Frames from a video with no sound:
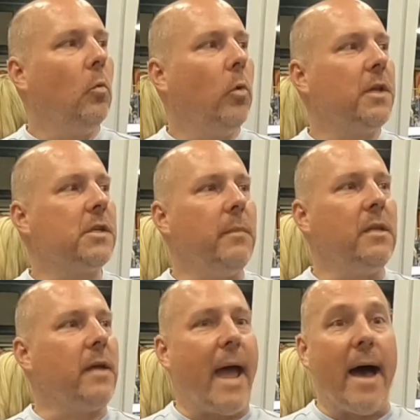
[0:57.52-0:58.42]
what does it
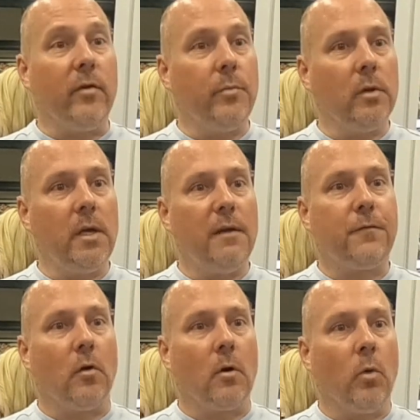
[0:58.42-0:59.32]
mean to have a
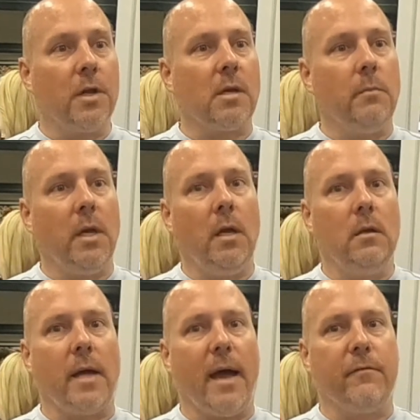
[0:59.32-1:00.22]
belief, or what does it
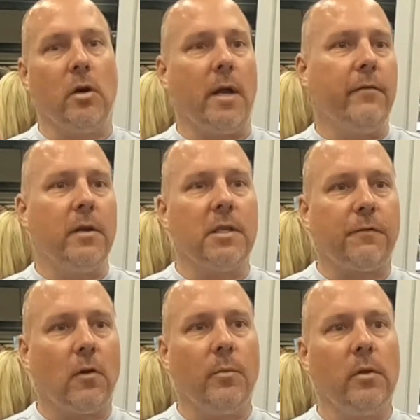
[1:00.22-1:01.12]
mean to have good evidence
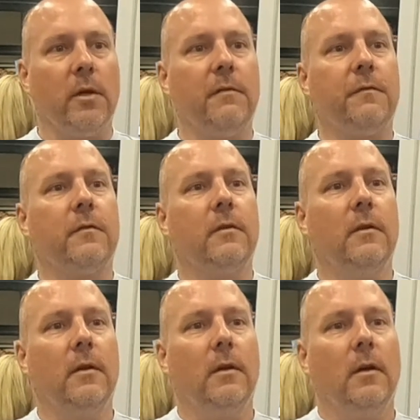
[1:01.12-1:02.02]
for a belief?
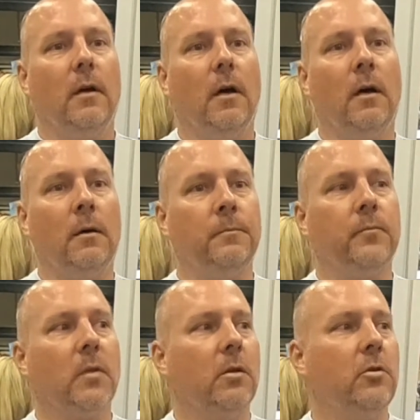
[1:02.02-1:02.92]
Okay.
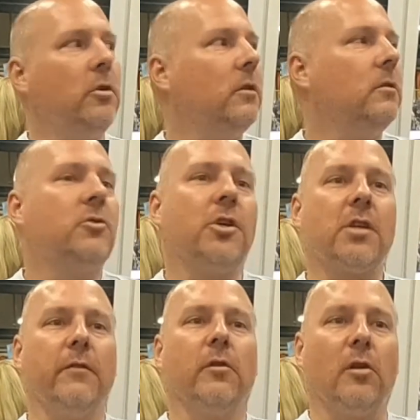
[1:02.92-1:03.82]
Just
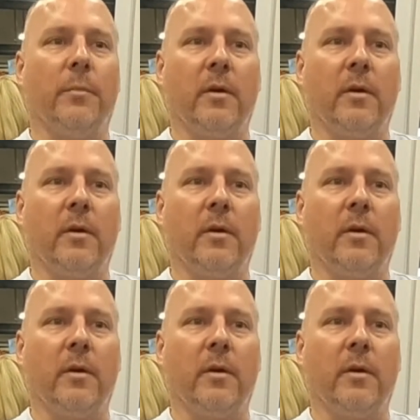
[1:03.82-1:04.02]
to give you a little